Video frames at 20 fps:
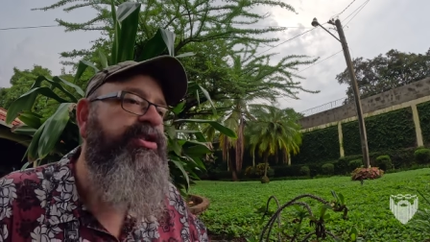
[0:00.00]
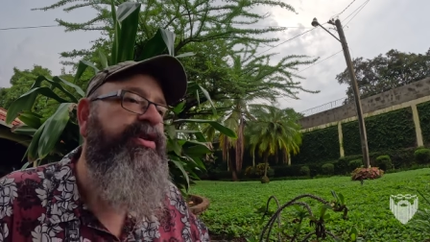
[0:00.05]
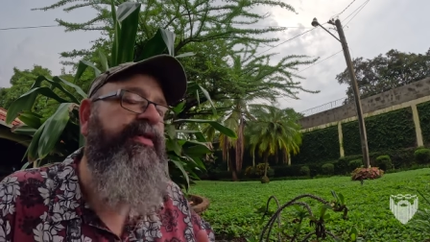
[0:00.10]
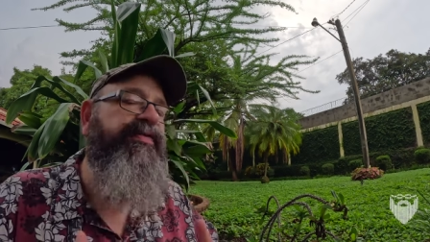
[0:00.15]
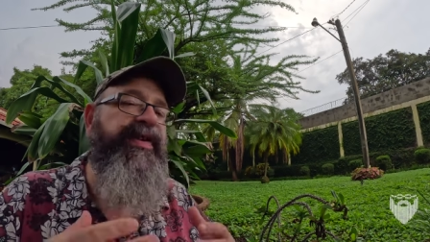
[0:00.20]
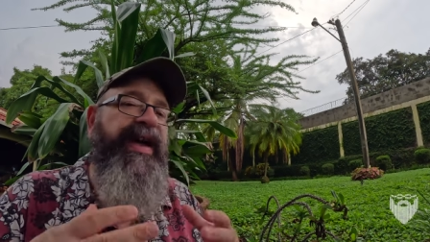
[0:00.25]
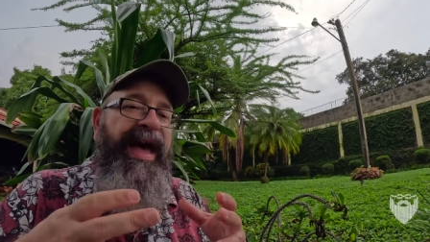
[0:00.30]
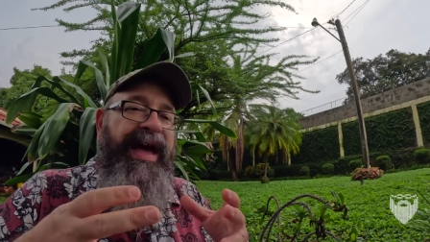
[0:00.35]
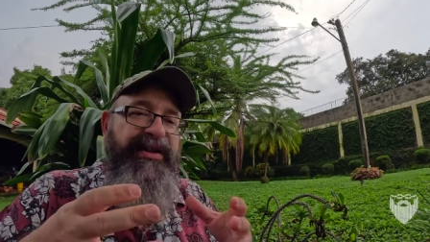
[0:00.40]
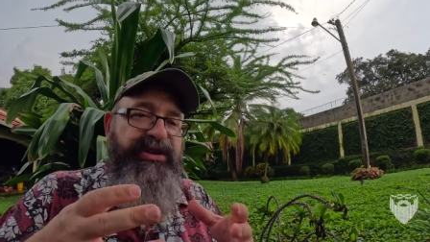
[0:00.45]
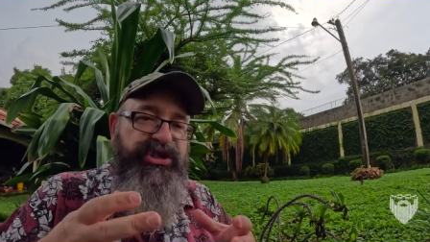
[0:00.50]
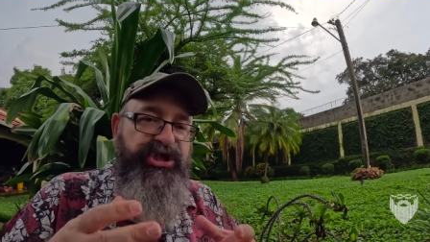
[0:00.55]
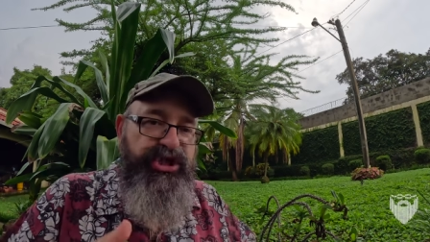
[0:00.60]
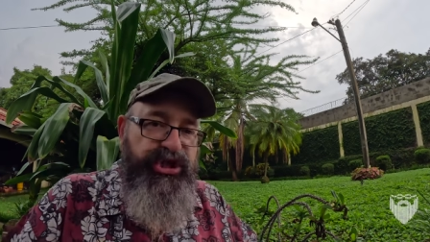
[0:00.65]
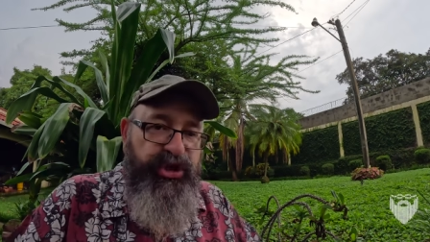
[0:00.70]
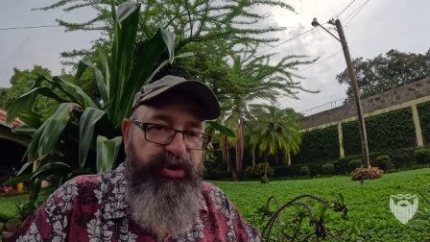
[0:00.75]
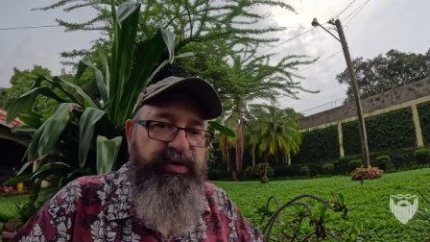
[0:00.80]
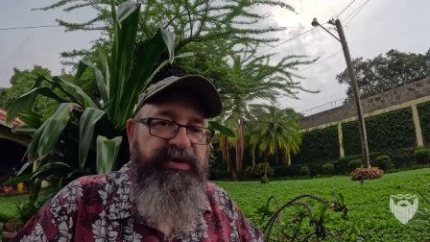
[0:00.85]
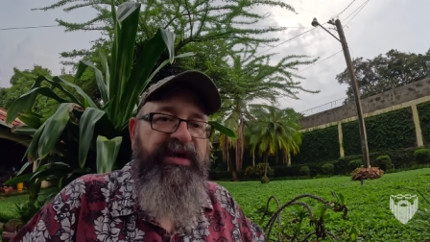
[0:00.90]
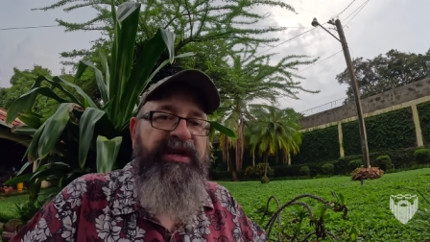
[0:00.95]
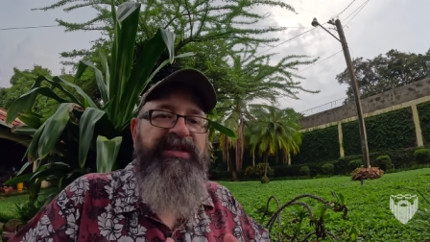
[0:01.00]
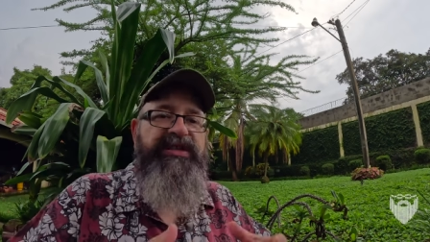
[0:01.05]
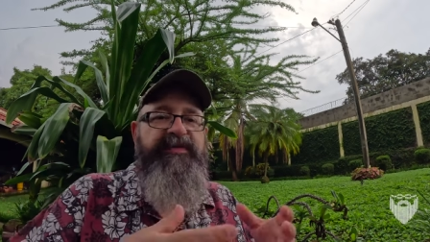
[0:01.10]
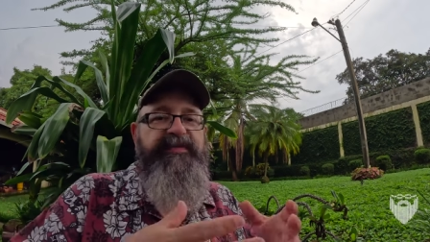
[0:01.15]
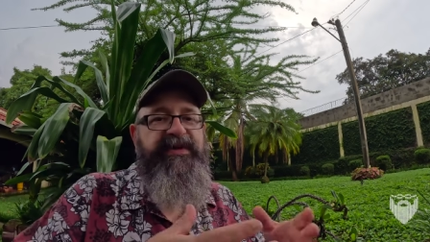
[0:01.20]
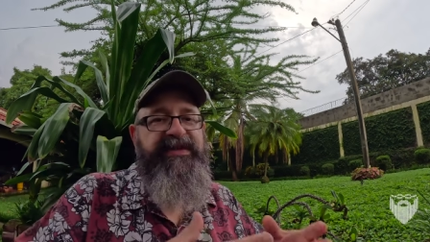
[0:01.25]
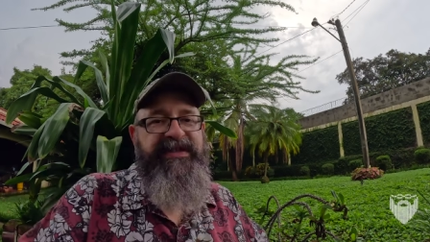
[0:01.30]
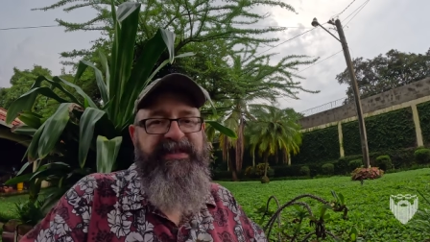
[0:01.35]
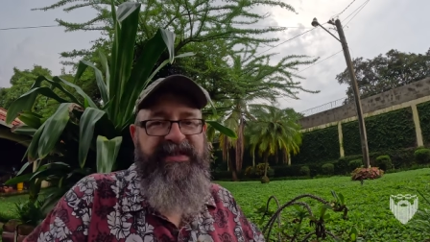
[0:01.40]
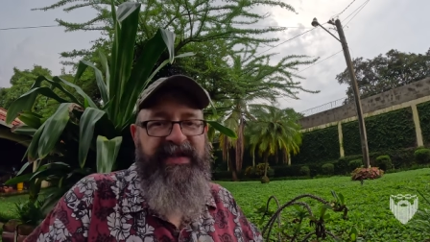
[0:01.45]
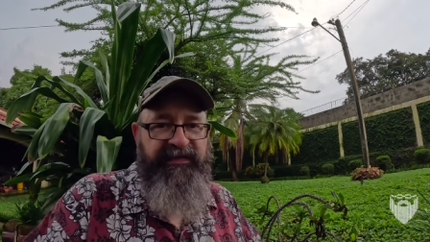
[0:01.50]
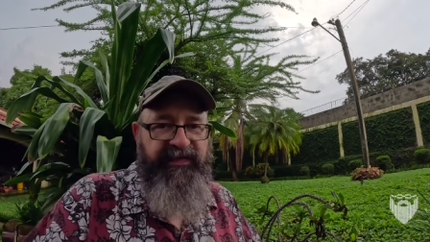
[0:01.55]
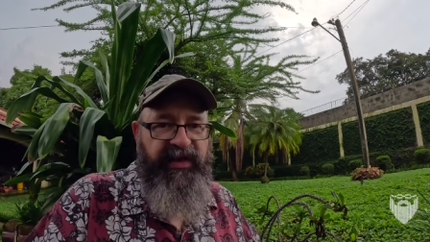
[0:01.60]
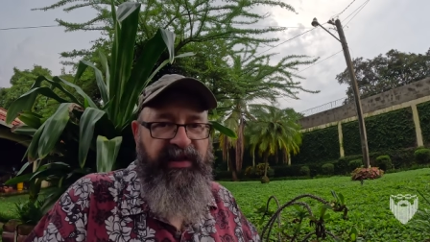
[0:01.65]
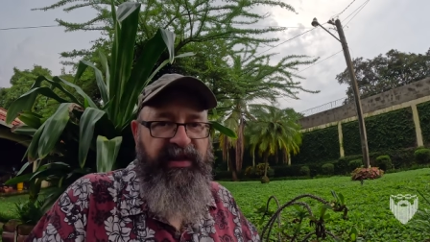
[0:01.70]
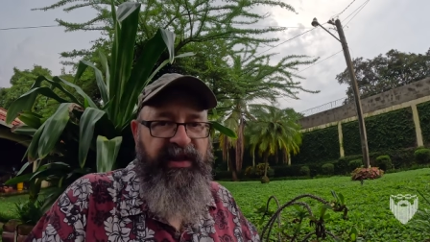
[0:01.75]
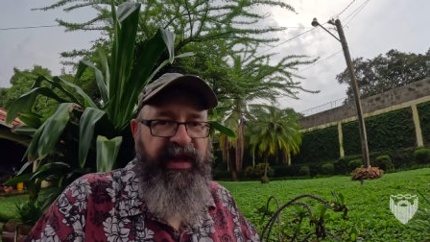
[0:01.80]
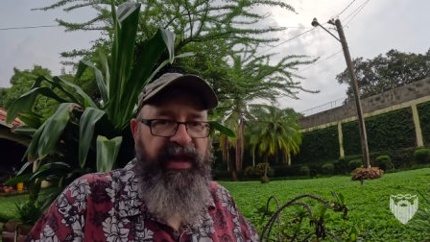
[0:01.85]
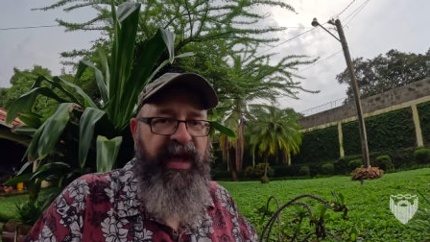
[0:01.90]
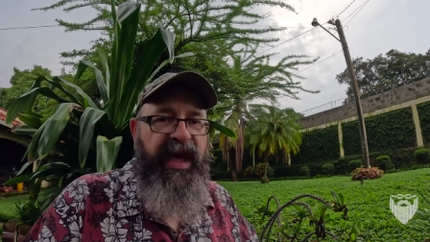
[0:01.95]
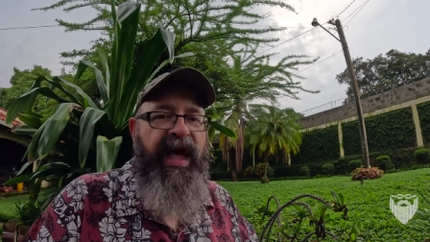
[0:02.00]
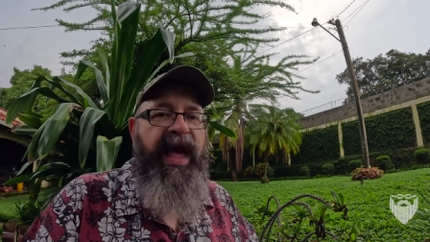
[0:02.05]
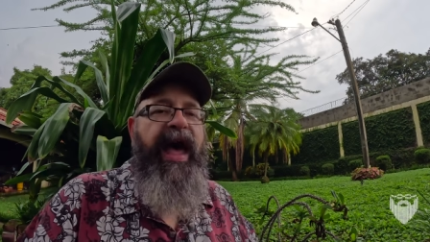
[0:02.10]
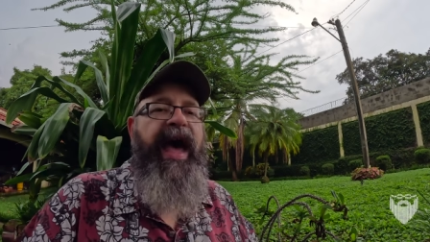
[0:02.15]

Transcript: You have to ha choose it specifically.